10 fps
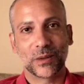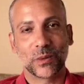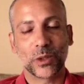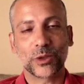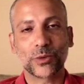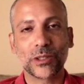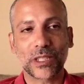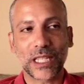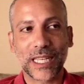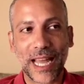What's real
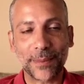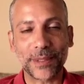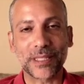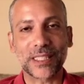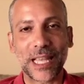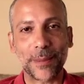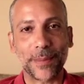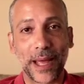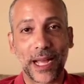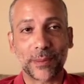cannot be set
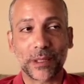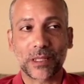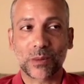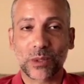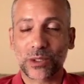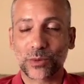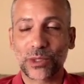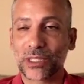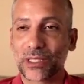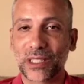back, because what's
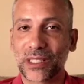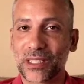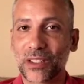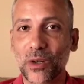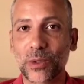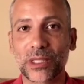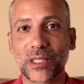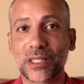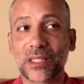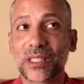real is and always
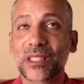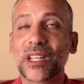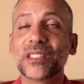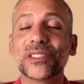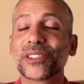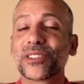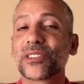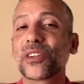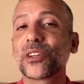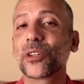is and is
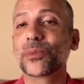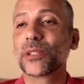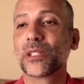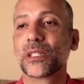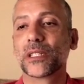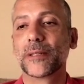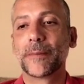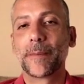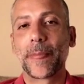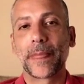undisturbed
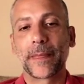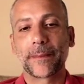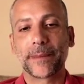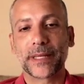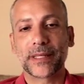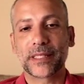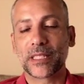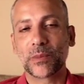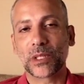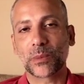by the
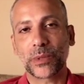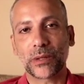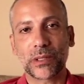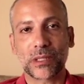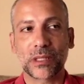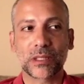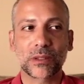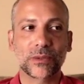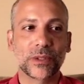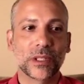seeming appearances
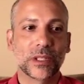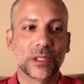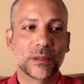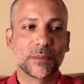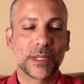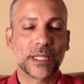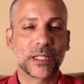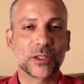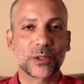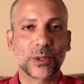of
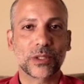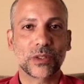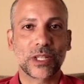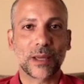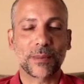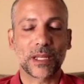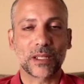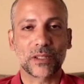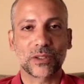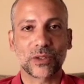making a choice or not
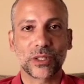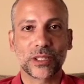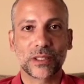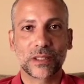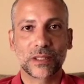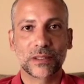making a choice.